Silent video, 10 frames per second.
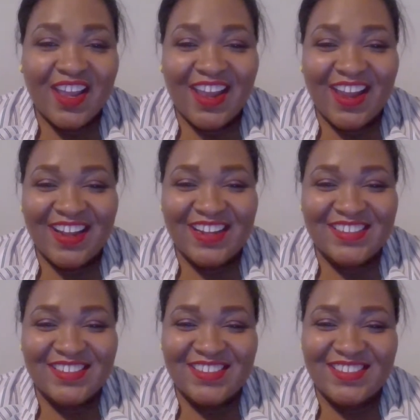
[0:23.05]

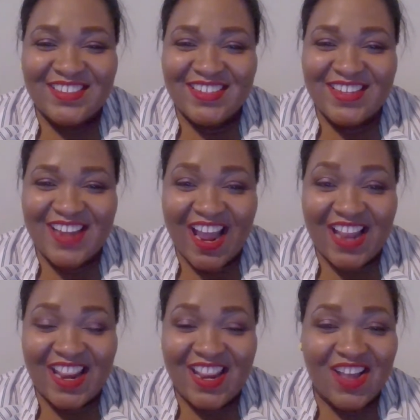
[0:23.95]
and yeah, I
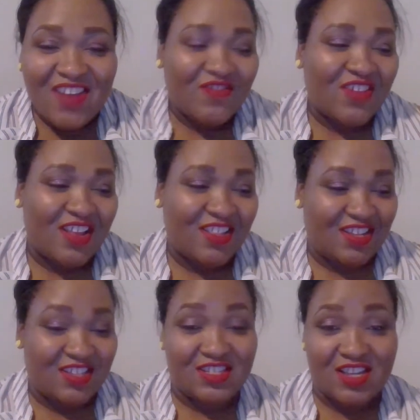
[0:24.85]
love
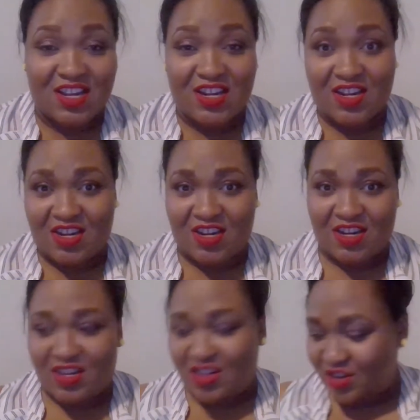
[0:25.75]
this
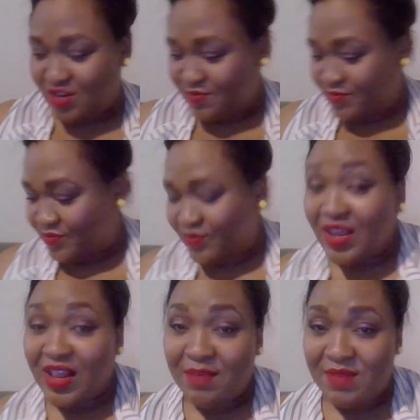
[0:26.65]
color.
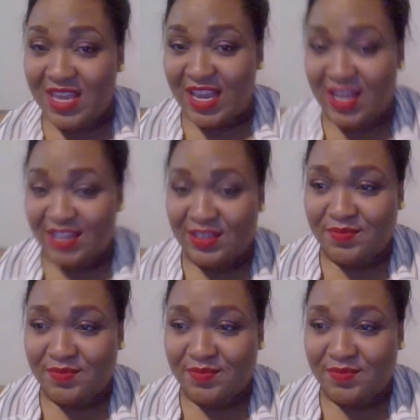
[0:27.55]
Let me get it.